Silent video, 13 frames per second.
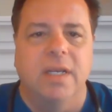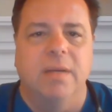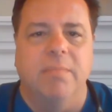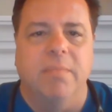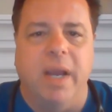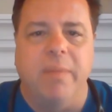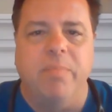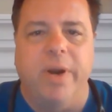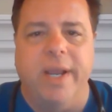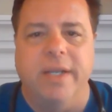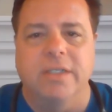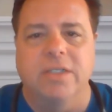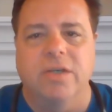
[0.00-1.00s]
My
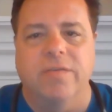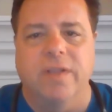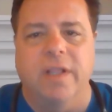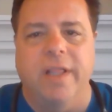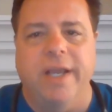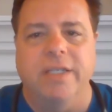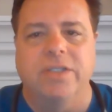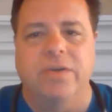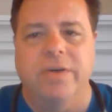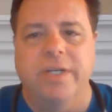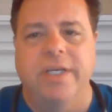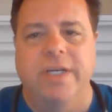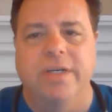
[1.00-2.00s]
practice over the last
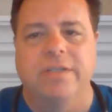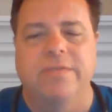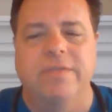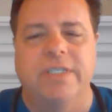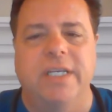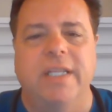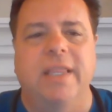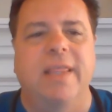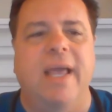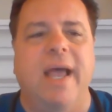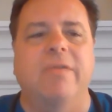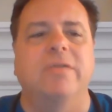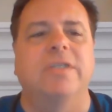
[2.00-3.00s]
30 years has seen
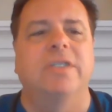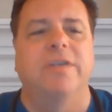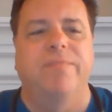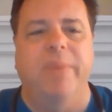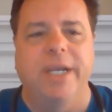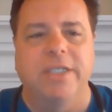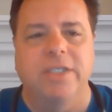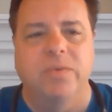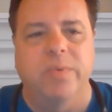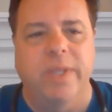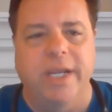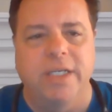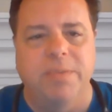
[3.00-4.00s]
thousands of patients
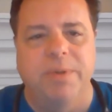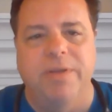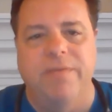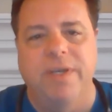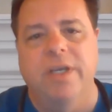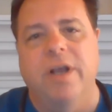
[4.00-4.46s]
with HPV,